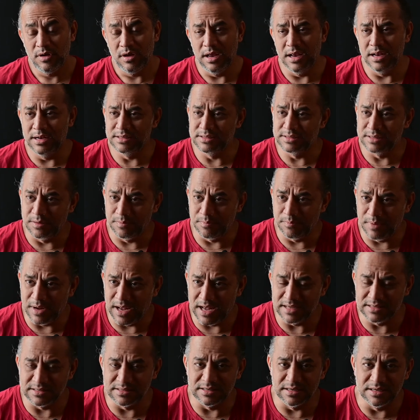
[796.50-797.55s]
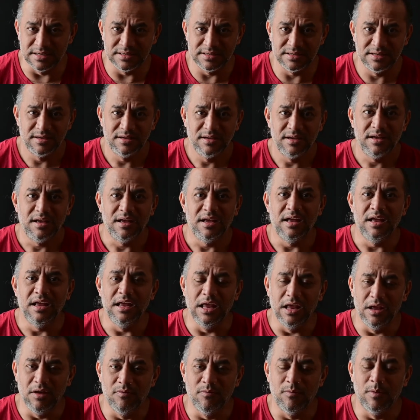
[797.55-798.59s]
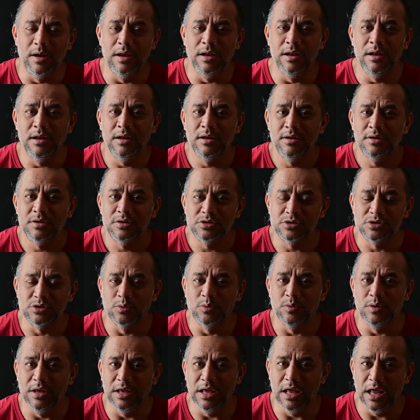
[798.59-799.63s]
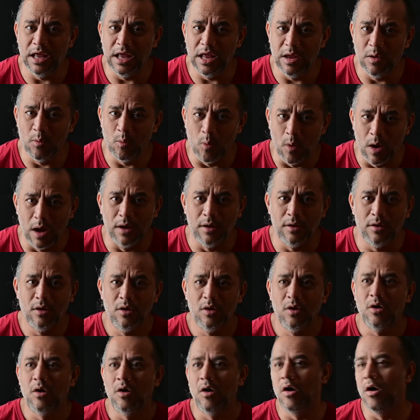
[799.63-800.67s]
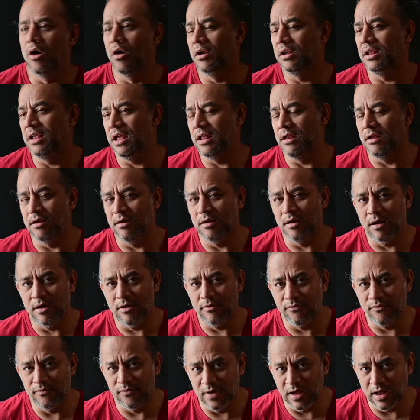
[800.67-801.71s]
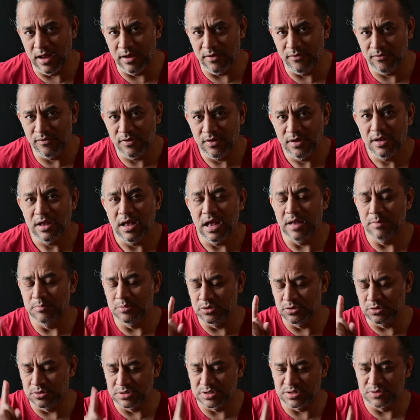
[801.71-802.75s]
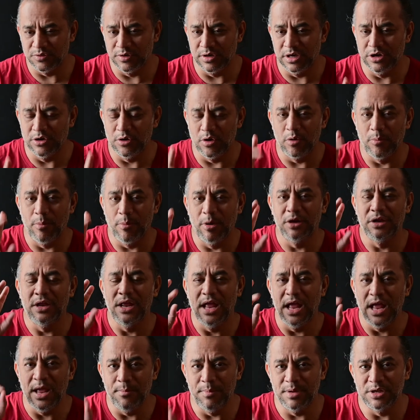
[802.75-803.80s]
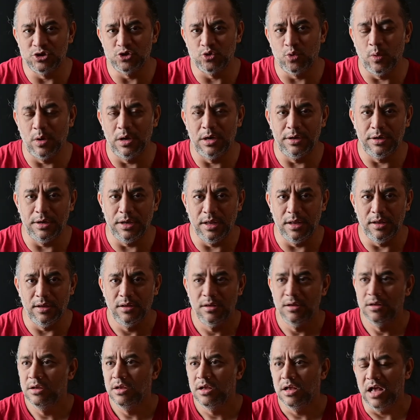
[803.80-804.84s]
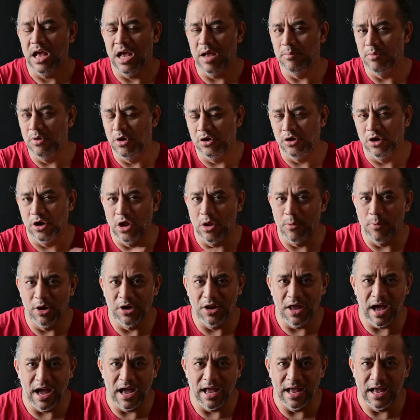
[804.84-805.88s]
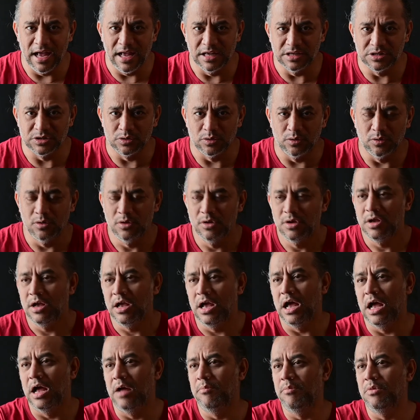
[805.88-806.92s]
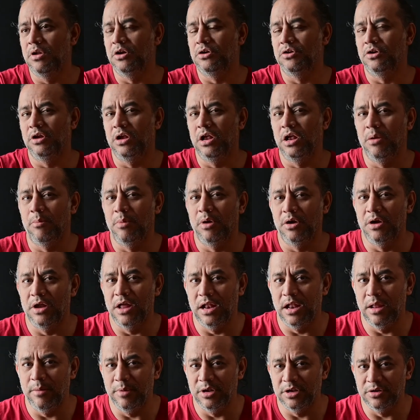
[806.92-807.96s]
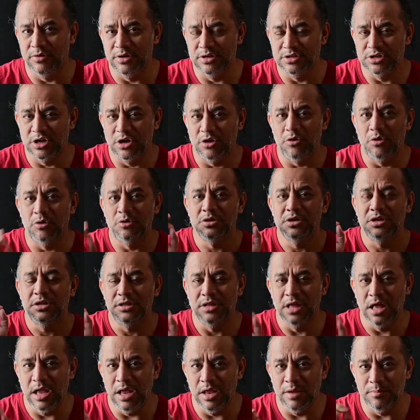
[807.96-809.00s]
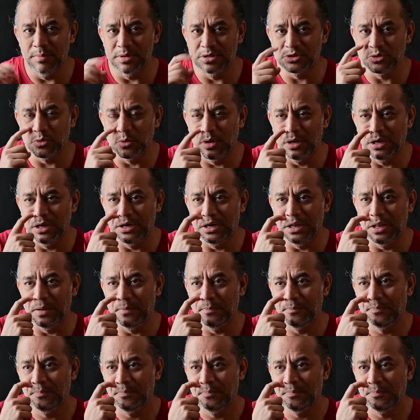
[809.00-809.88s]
it surpasses even Sony A1 or Canon R5. I'm strictly talking about image quality. I'm not talking about high ISO, I'm not talking about dynamic range at all. The image quality.